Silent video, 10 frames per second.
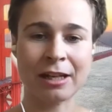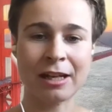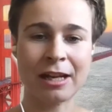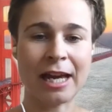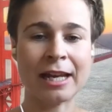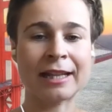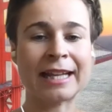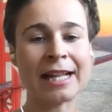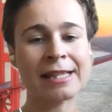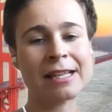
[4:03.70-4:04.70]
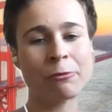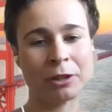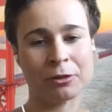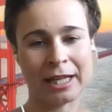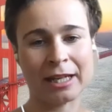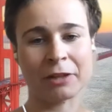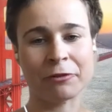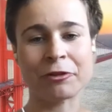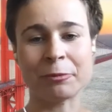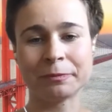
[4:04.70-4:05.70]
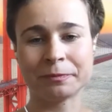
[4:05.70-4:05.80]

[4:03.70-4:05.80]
And that's where you take it from.